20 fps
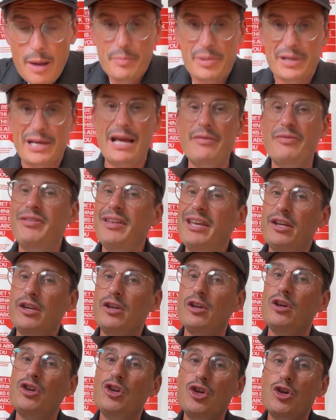But I think
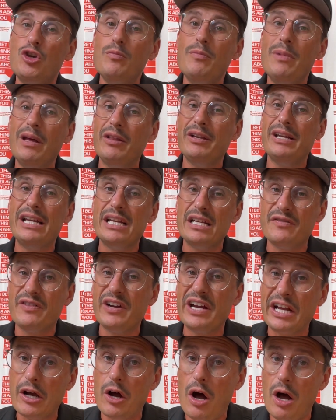humility is
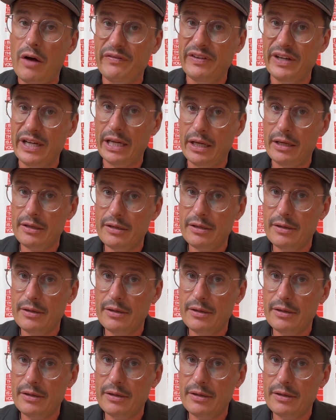very confident